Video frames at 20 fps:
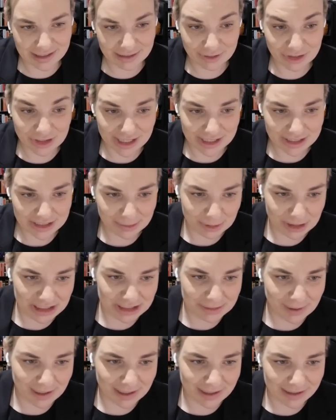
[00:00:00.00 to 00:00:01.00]
here, which actually
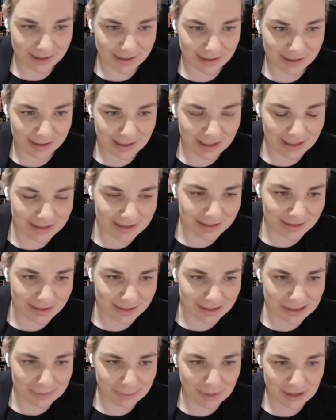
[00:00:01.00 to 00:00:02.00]
participated in
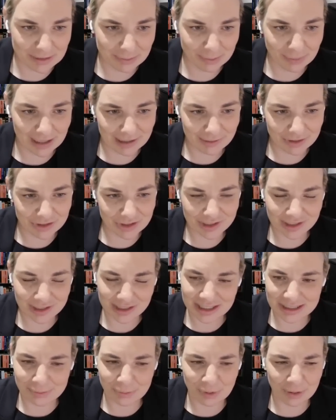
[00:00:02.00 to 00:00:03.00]
Exercise Pitch Black, which I
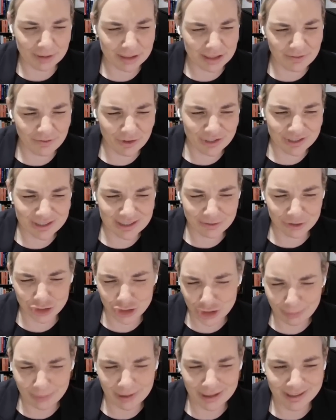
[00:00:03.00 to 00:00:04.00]
think is probably the first ever
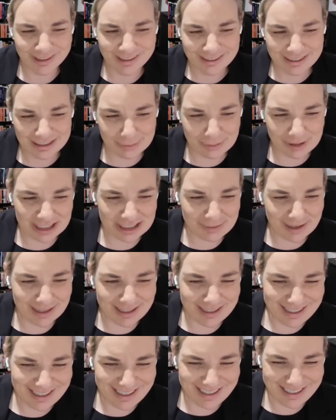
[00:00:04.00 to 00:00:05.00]
ship to
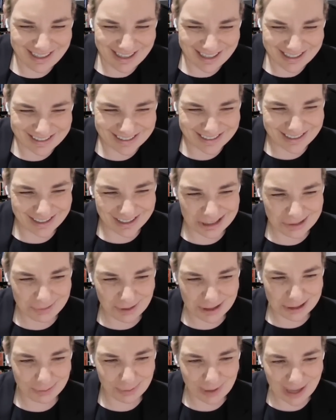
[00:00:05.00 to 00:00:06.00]
participate in Exercise
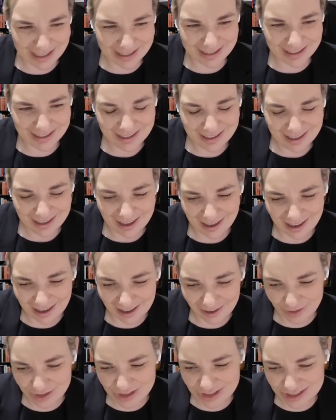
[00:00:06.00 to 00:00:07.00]
Pitch Black,
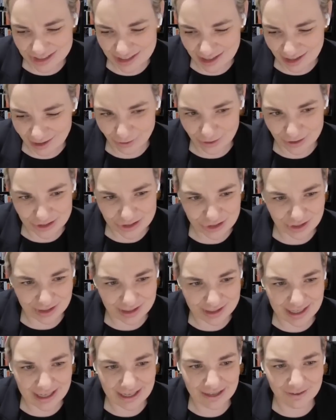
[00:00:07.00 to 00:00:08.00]
which is a Royal
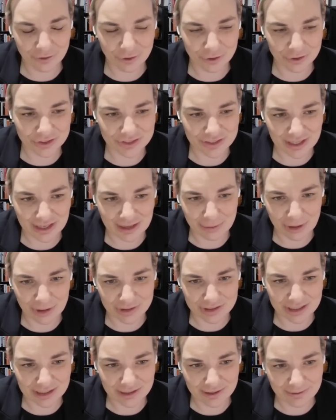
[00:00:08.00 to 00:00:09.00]
Australian Air Force
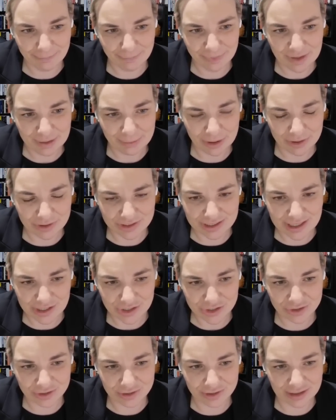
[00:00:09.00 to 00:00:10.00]

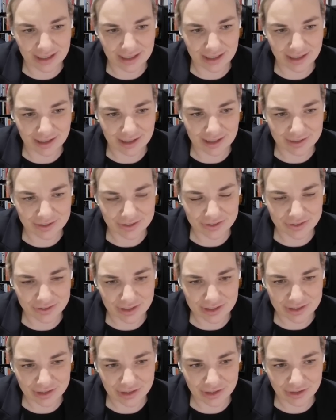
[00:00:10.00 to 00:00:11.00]
multinational
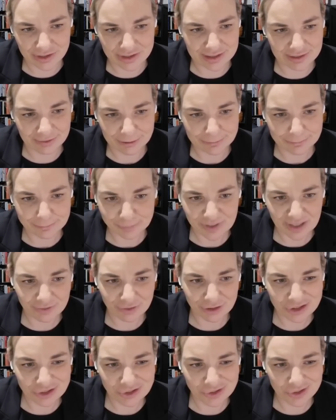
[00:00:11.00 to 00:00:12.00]
exercise that occurs
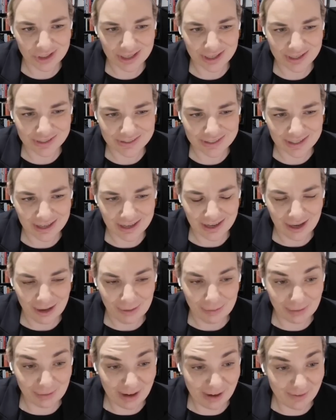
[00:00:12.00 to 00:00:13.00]
every 2 years.
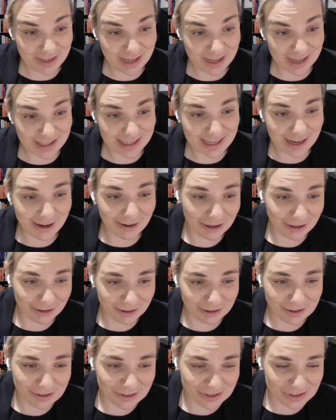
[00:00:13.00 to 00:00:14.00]
But we have another carrier
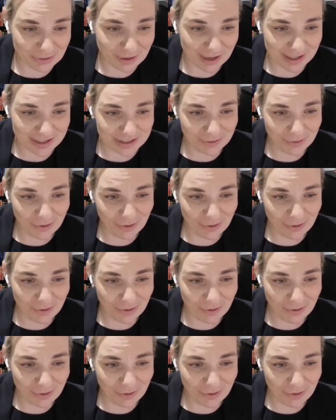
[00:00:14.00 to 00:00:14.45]
on its way. So